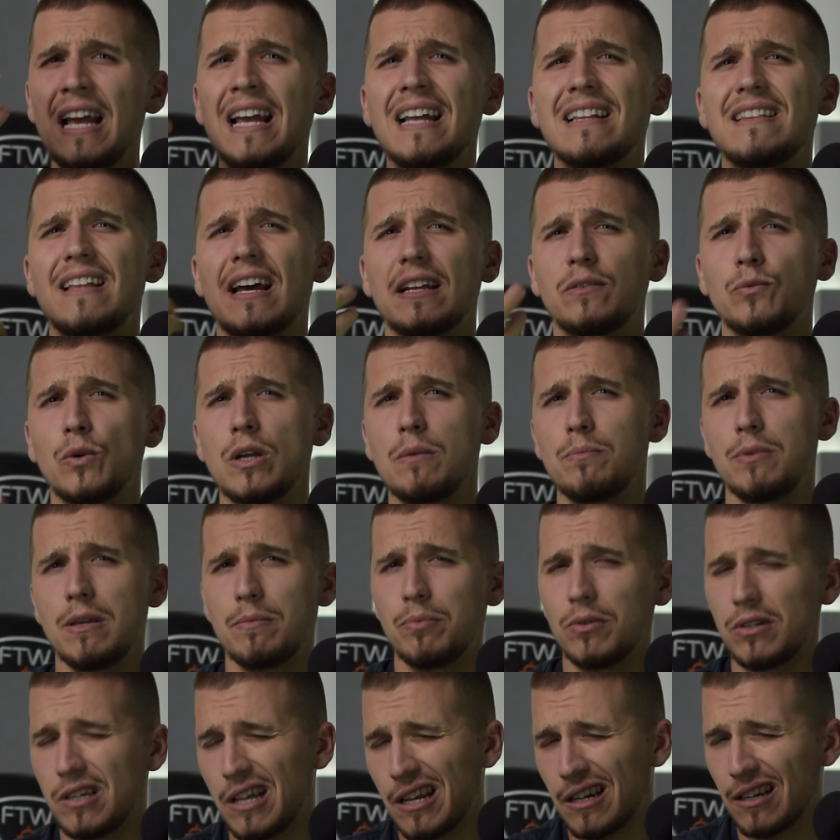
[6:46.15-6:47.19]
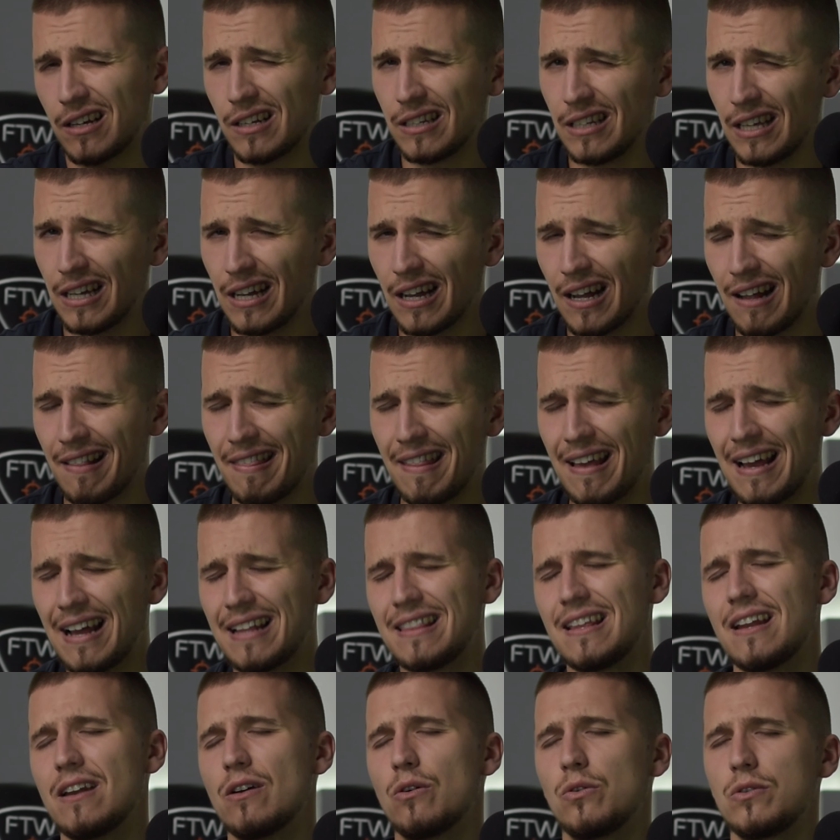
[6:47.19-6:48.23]
That way, people can click on that
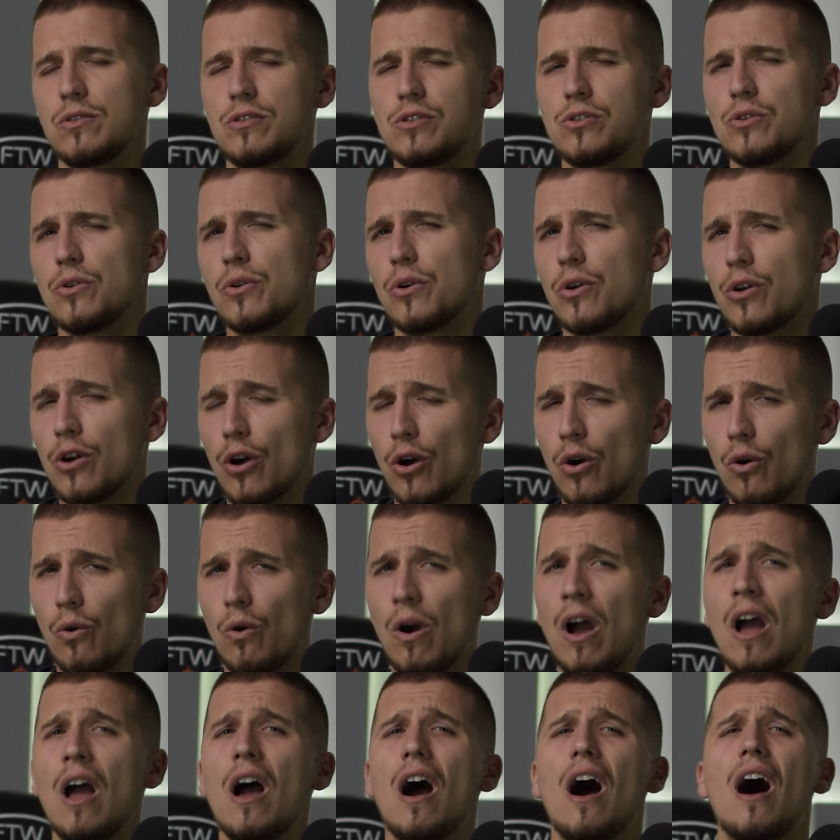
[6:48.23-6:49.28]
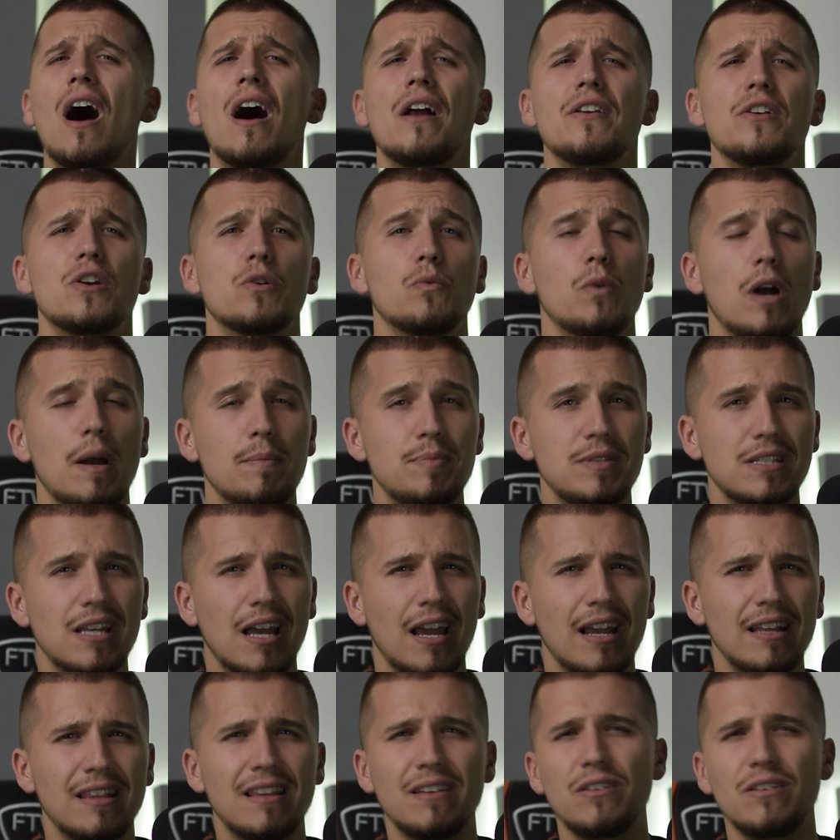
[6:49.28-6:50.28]
and also go on your website,